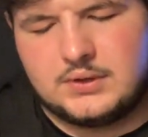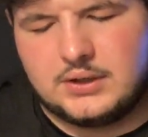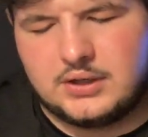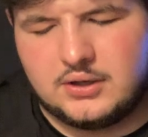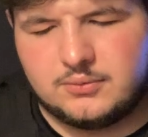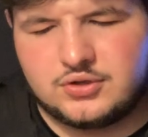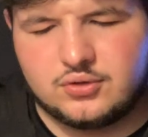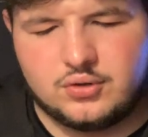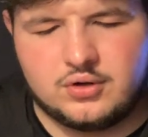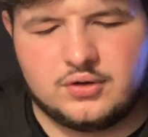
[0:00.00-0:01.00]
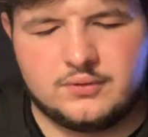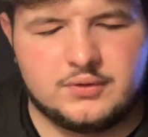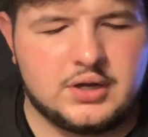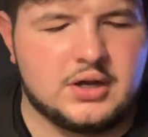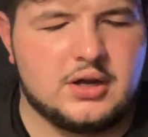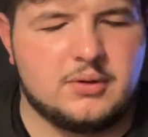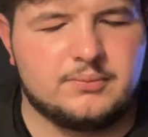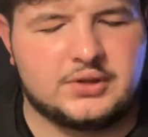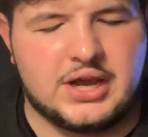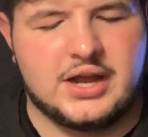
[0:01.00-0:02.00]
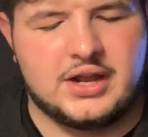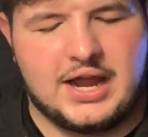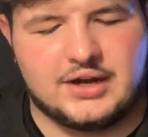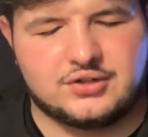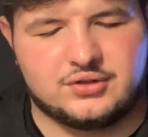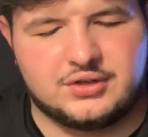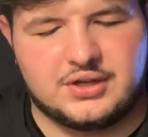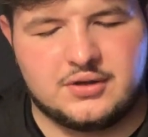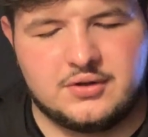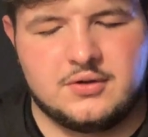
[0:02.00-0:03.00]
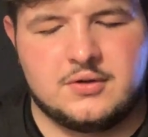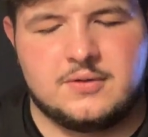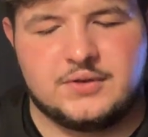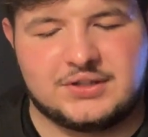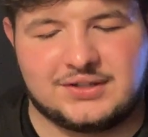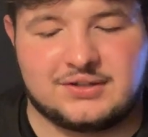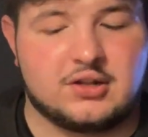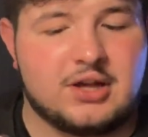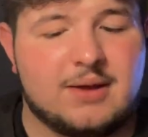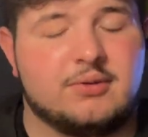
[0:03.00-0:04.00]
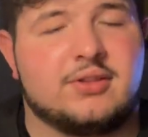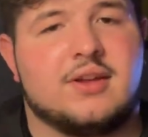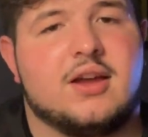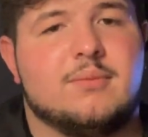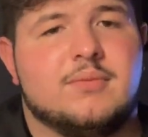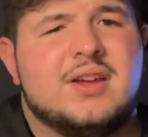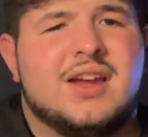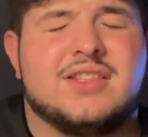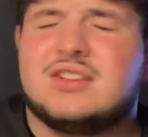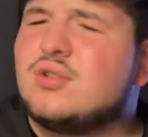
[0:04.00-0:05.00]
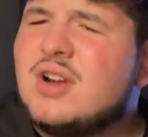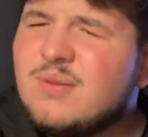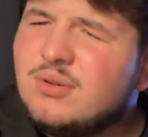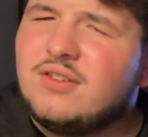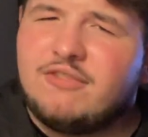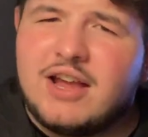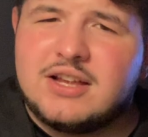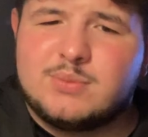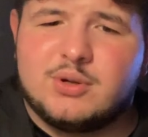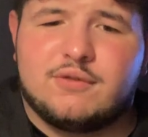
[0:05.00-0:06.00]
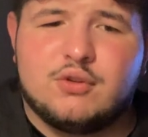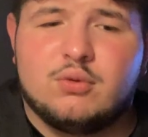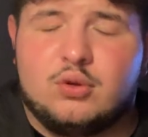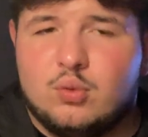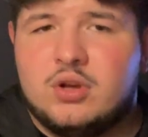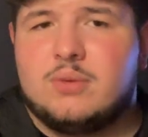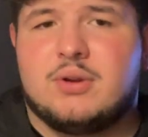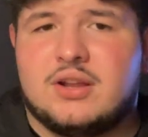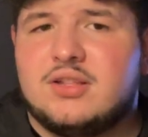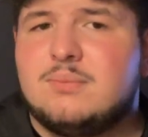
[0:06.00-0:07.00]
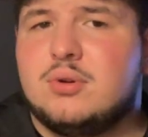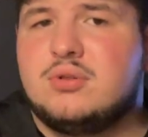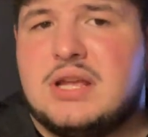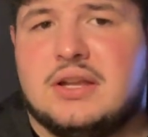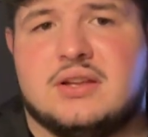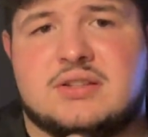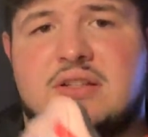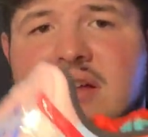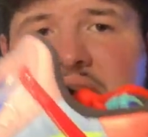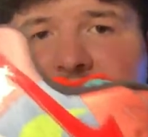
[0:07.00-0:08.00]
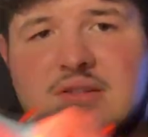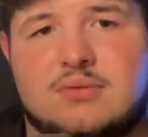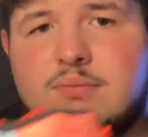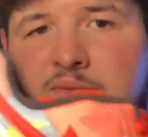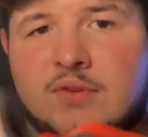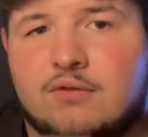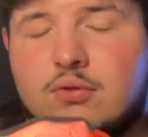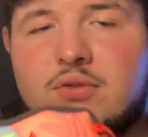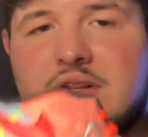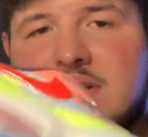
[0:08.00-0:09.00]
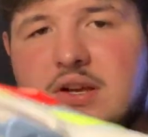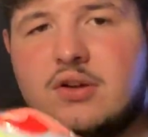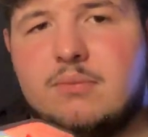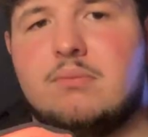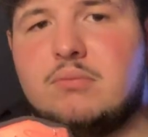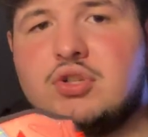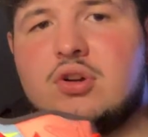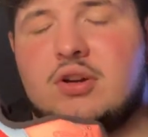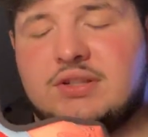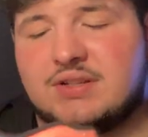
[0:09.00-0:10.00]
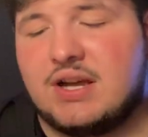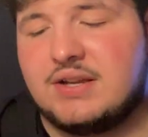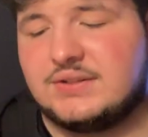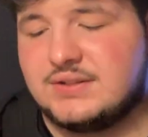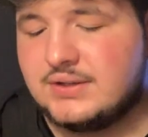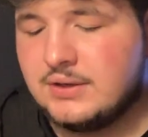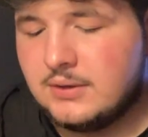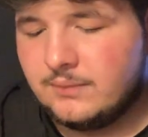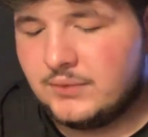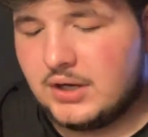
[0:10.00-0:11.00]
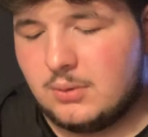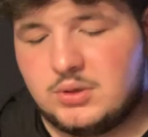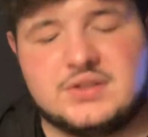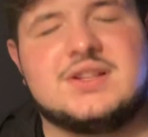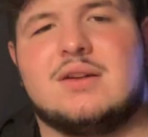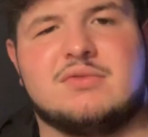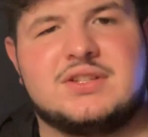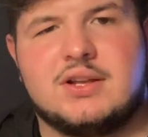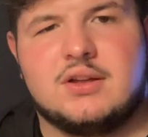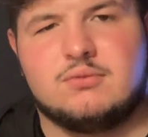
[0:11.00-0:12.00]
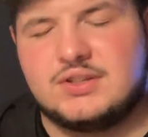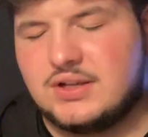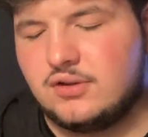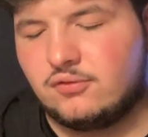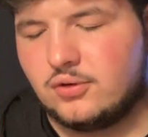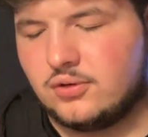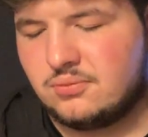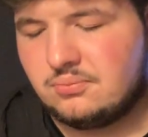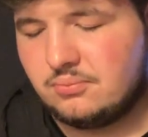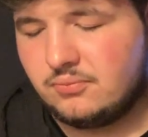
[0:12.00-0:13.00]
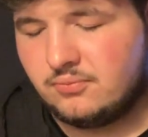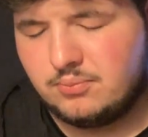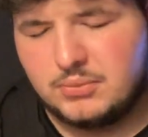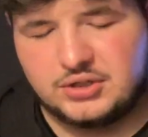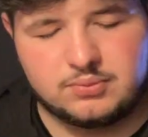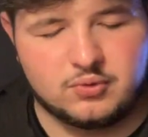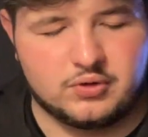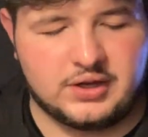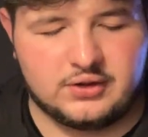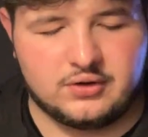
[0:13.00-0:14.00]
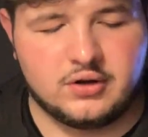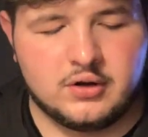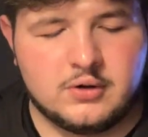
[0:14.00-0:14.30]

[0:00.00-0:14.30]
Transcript: uh, store um, that actually this is a collab with them and they sold out pretty fast but if you really want a pair I think Bodega still has them for retail in majority sizes um, and it's not retail reselling for much more either